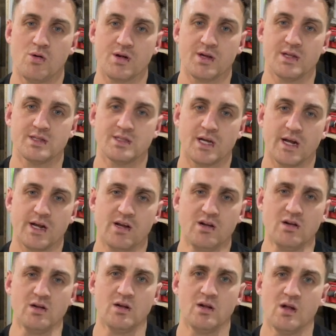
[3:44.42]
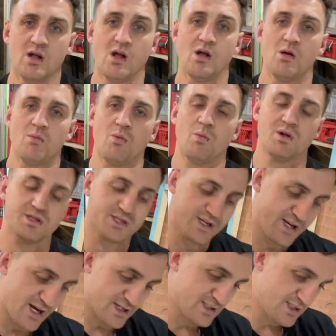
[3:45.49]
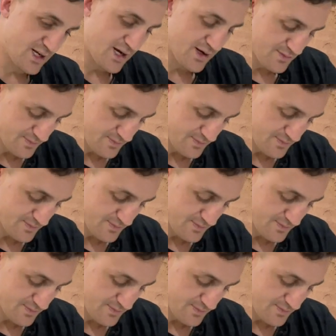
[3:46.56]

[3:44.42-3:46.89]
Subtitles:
and container, but once it gets there,